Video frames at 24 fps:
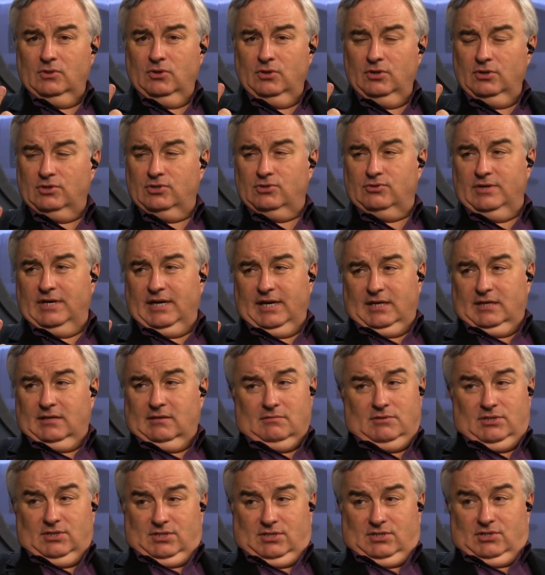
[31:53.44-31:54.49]
her trick,
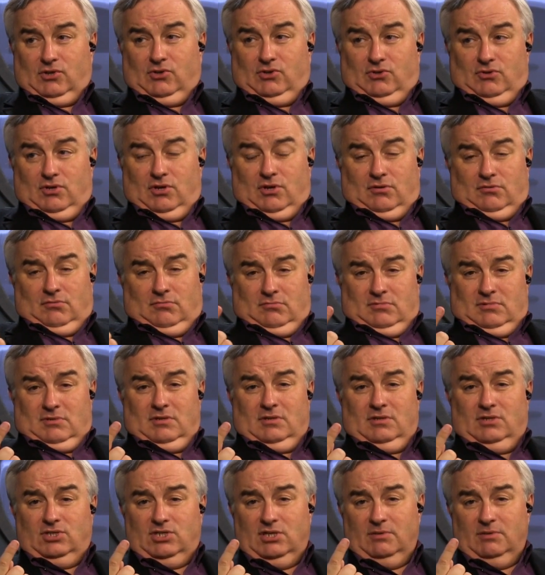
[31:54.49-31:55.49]
just so you know, mm.